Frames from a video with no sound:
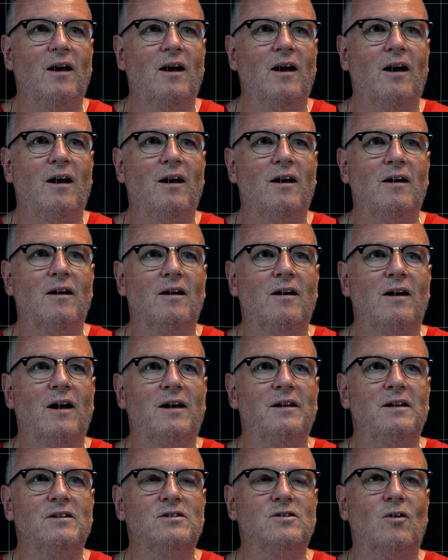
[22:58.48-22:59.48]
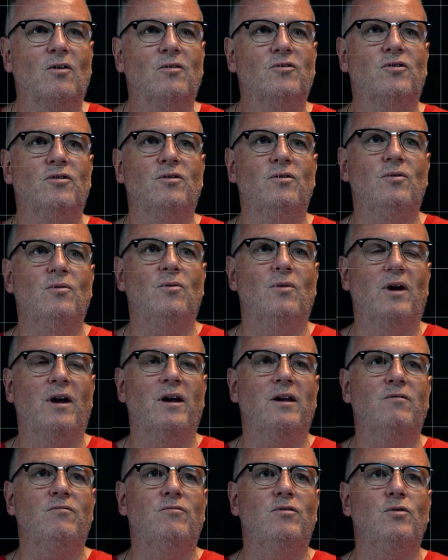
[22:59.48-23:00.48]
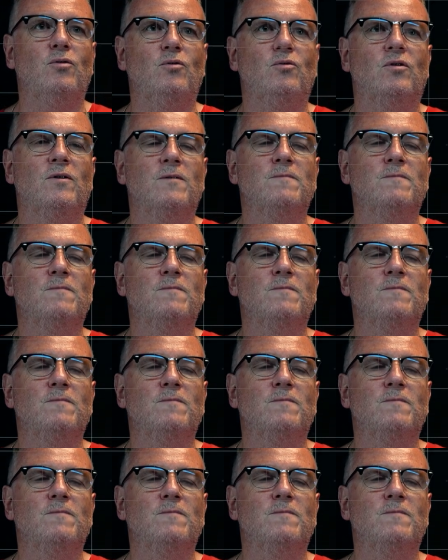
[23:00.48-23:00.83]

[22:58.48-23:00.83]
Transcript: And it's got to a root.